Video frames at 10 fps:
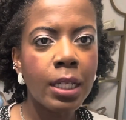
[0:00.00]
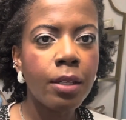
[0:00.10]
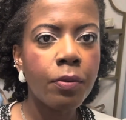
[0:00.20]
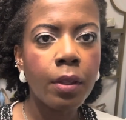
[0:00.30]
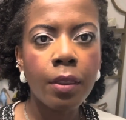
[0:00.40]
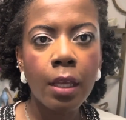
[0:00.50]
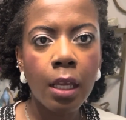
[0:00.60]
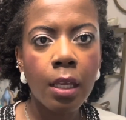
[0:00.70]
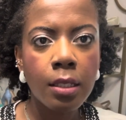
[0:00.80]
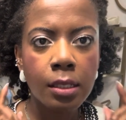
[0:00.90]
But
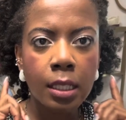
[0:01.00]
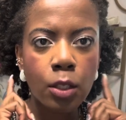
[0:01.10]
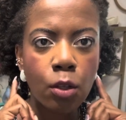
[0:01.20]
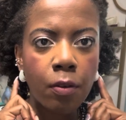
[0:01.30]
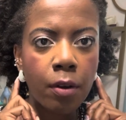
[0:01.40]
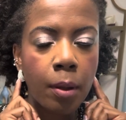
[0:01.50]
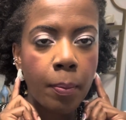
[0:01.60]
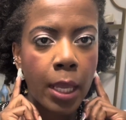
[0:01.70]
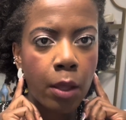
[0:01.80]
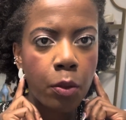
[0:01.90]
the dress is
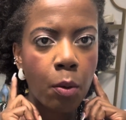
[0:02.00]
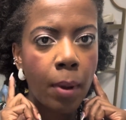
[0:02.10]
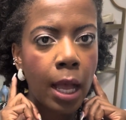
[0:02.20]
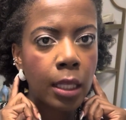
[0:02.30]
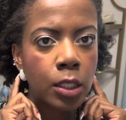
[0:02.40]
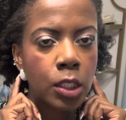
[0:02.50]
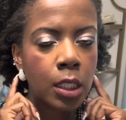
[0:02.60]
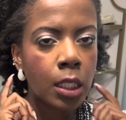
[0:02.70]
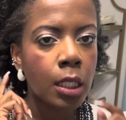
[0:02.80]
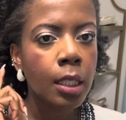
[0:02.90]
from Bowden.
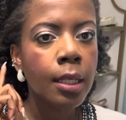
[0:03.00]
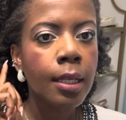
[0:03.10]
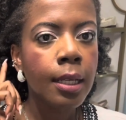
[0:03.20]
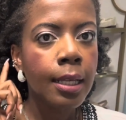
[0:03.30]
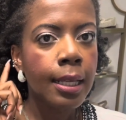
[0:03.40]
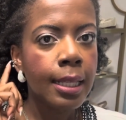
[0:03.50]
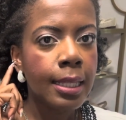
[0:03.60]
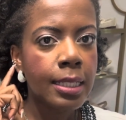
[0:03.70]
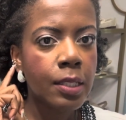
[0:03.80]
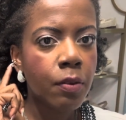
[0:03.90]
The
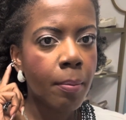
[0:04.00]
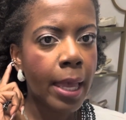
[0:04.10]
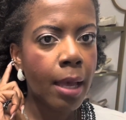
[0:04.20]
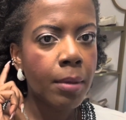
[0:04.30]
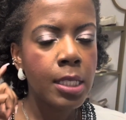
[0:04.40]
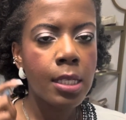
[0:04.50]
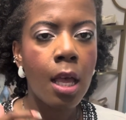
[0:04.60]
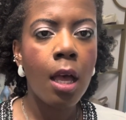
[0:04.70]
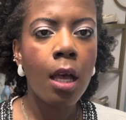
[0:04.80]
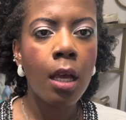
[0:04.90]
earrings
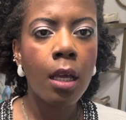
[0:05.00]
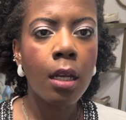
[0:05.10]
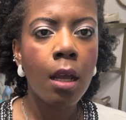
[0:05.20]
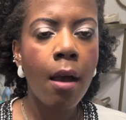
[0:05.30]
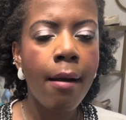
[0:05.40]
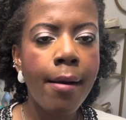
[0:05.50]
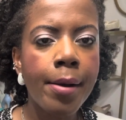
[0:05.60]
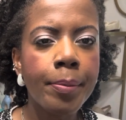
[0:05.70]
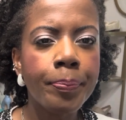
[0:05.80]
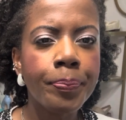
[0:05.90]
are from
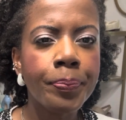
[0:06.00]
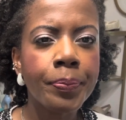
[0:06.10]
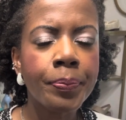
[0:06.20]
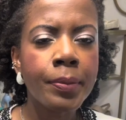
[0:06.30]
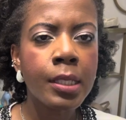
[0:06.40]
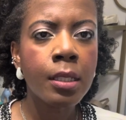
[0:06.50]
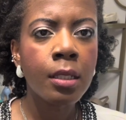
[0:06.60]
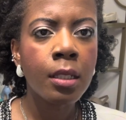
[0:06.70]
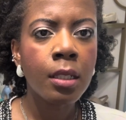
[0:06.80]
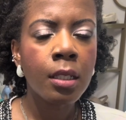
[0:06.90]
Anthropology. It's
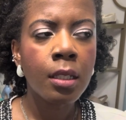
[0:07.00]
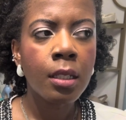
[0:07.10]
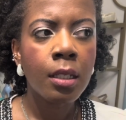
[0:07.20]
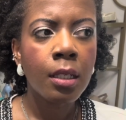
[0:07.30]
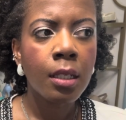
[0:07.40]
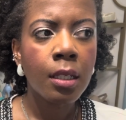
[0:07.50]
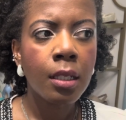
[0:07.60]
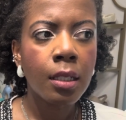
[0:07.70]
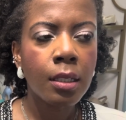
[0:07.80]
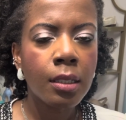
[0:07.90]
a mix of
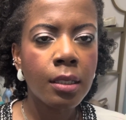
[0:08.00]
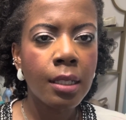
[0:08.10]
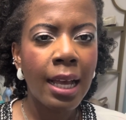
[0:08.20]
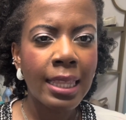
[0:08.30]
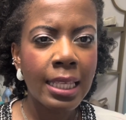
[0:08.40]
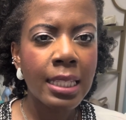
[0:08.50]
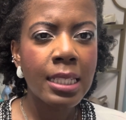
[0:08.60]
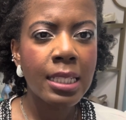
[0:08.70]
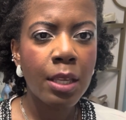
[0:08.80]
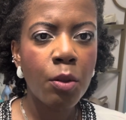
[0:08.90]
Anthropology,
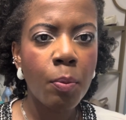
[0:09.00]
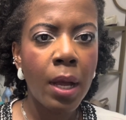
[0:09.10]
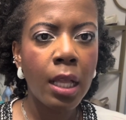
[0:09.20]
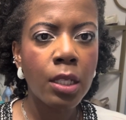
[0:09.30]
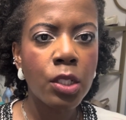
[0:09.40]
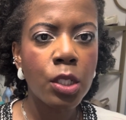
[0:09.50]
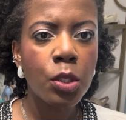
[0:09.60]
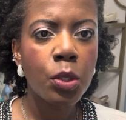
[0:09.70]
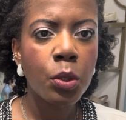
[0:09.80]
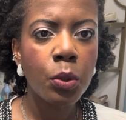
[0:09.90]

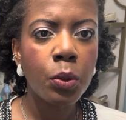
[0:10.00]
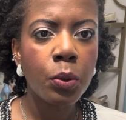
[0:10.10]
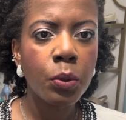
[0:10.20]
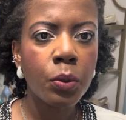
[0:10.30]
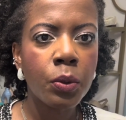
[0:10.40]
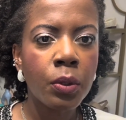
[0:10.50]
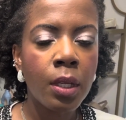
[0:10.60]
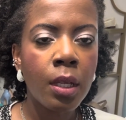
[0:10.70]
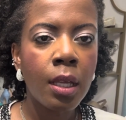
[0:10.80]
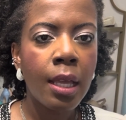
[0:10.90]
Amazon, the
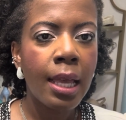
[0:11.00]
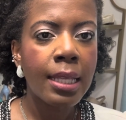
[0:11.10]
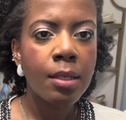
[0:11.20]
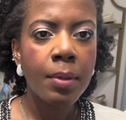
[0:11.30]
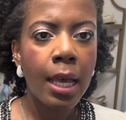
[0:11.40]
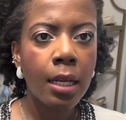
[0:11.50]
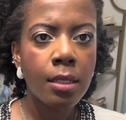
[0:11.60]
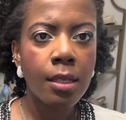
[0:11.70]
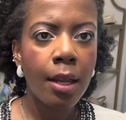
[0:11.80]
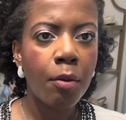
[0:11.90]
same with
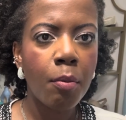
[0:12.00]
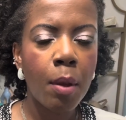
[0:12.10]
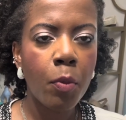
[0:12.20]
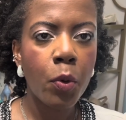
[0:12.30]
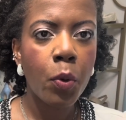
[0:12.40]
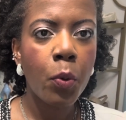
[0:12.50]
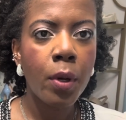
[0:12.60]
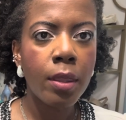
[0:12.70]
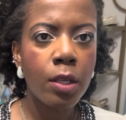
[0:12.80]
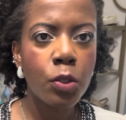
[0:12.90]
the
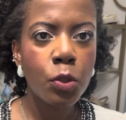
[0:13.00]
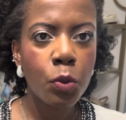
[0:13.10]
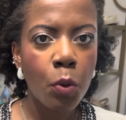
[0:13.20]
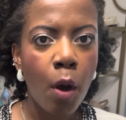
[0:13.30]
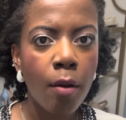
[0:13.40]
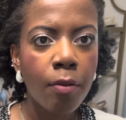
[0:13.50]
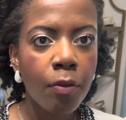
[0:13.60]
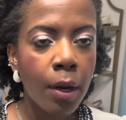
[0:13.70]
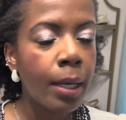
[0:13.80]
necklaces from what I can